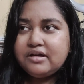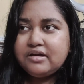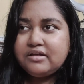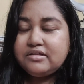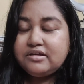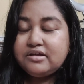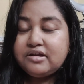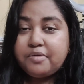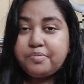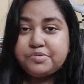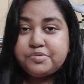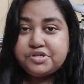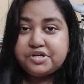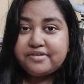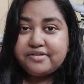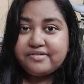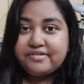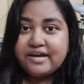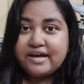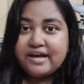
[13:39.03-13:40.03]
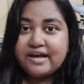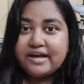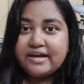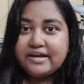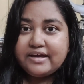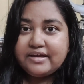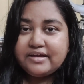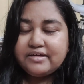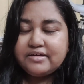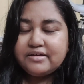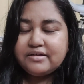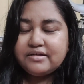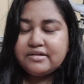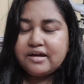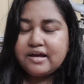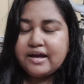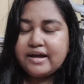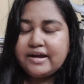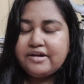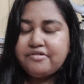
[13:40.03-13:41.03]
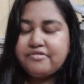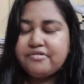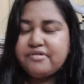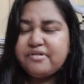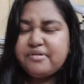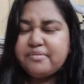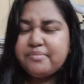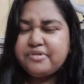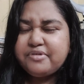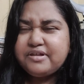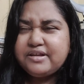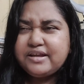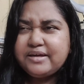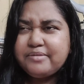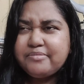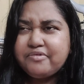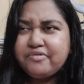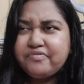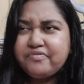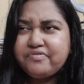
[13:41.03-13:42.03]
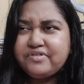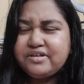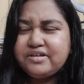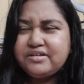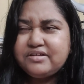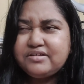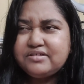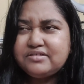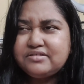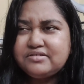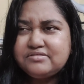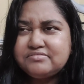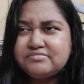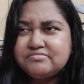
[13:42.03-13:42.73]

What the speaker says: Ruptured Sky. I don't remember the name of the